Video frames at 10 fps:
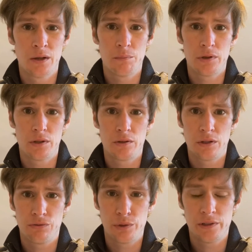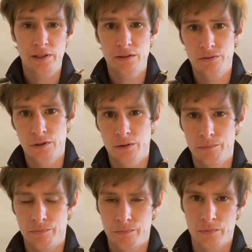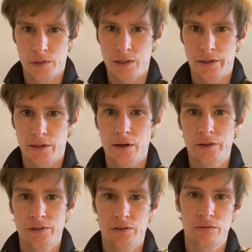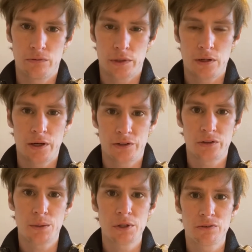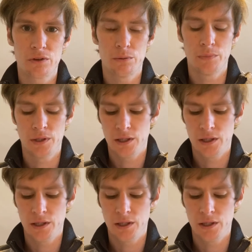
but if we take it from kind of the context of what Kant is coming from,